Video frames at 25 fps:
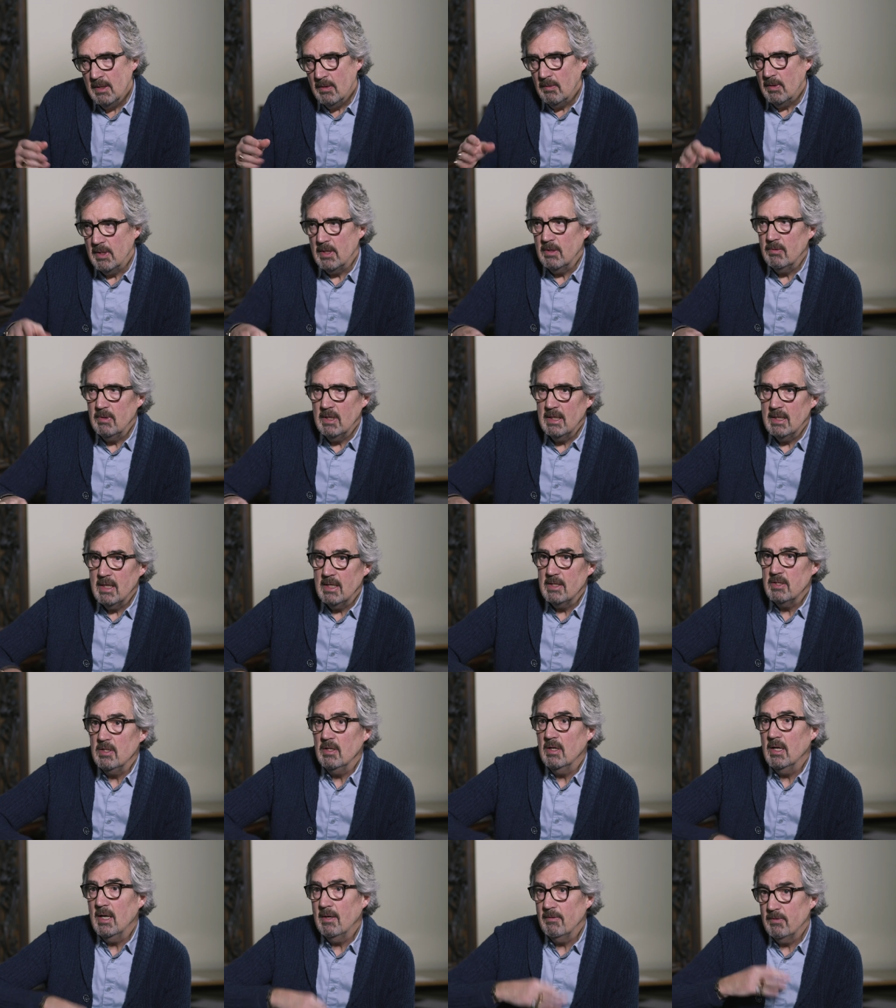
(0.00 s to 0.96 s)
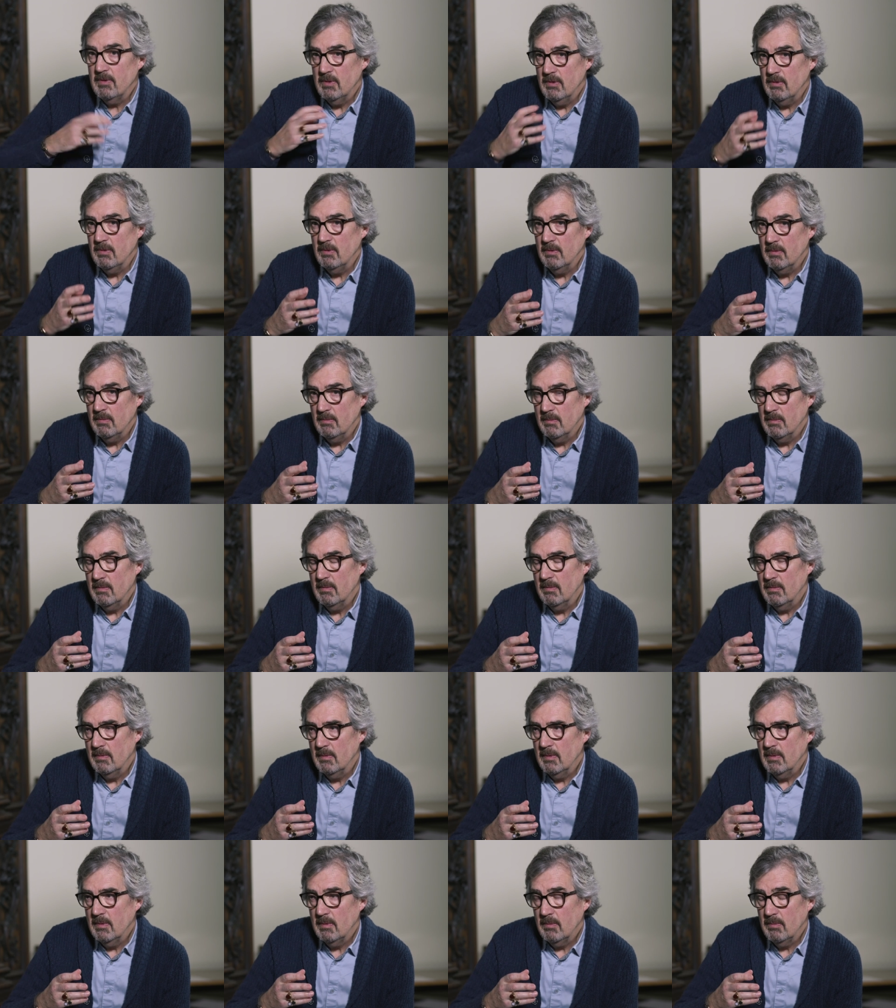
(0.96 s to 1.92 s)
Where you realize you have to,
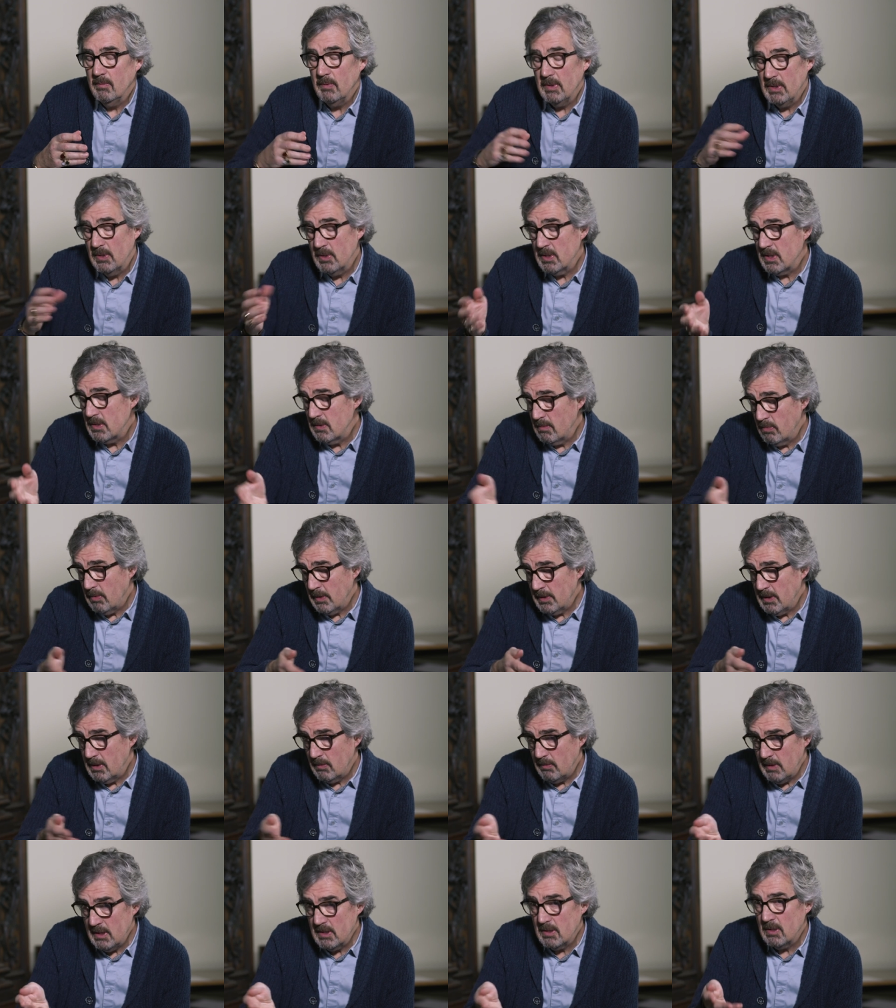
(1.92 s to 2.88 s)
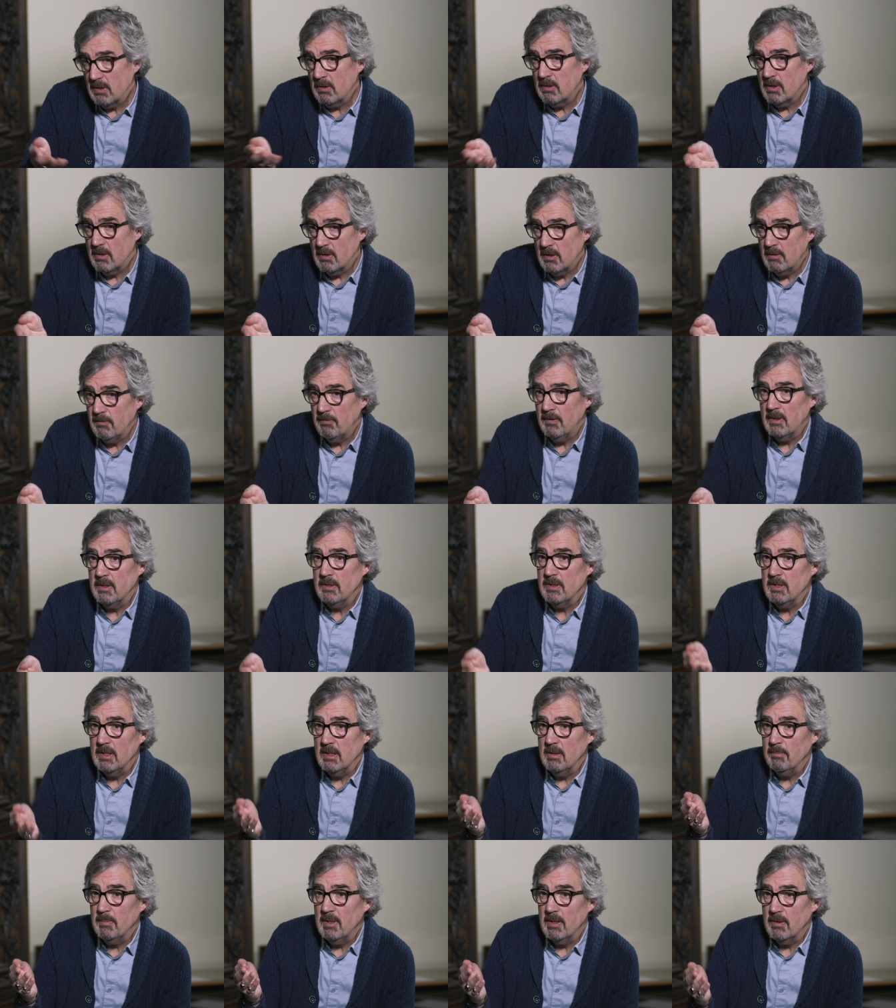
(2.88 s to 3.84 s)
which is what the recent
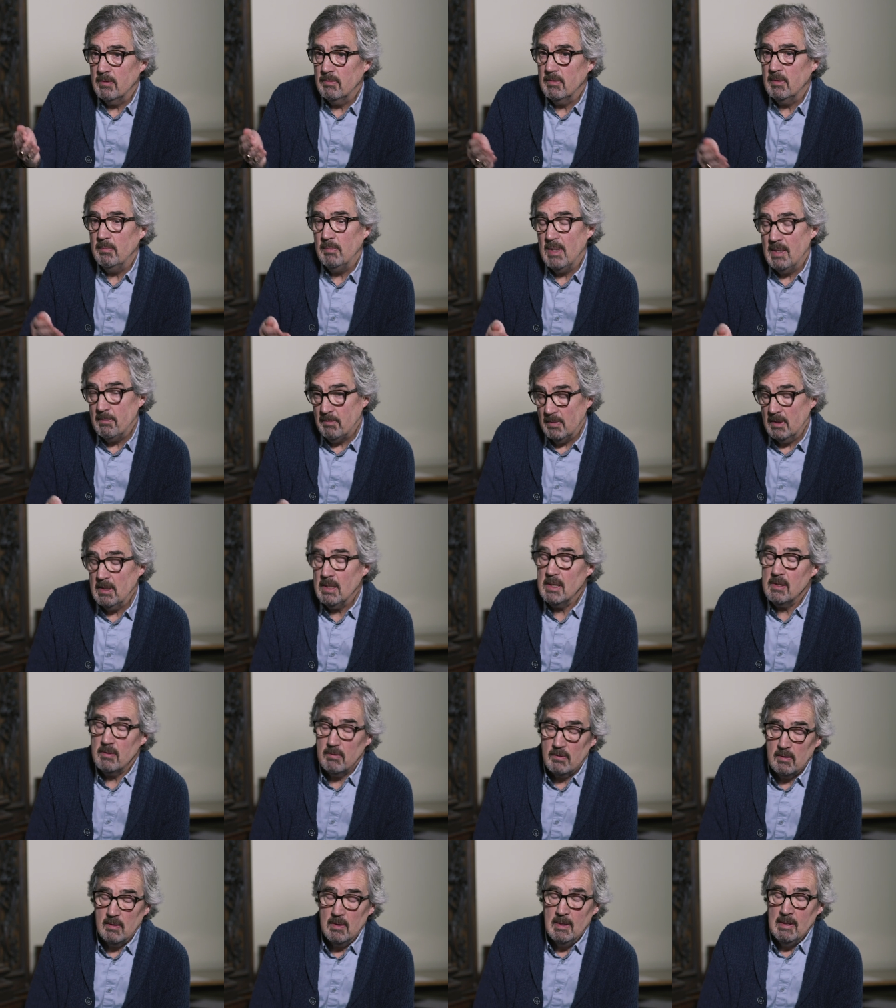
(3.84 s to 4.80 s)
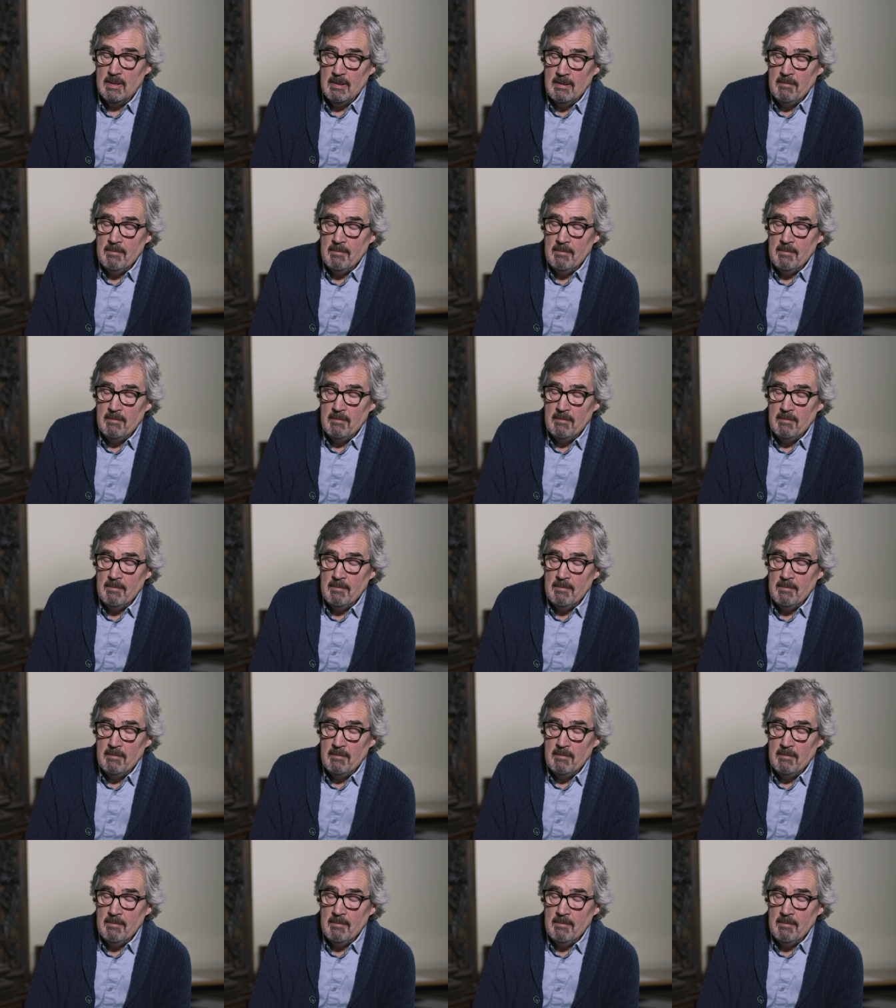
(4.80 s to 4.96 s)
controversy really about her memory. Yes.